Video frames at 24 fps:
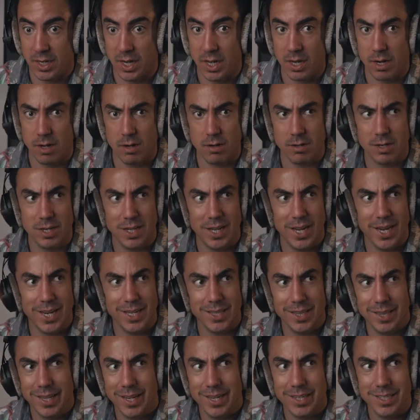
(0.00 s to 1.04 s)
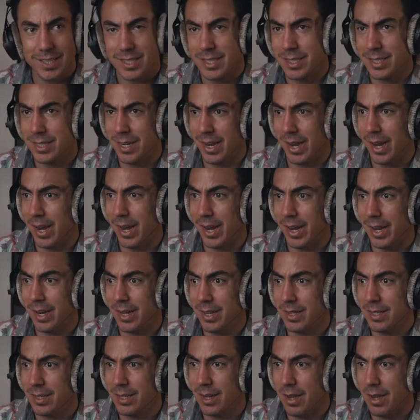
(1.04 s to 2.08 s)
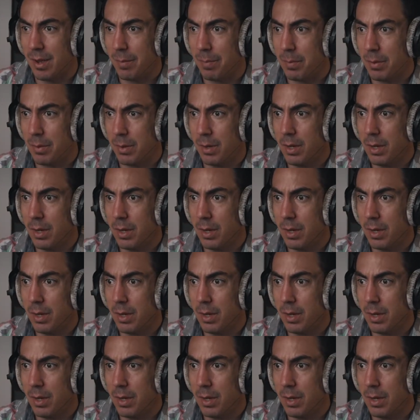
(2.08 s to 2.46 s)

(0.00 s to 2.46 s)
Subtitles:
And I'll gladly stand up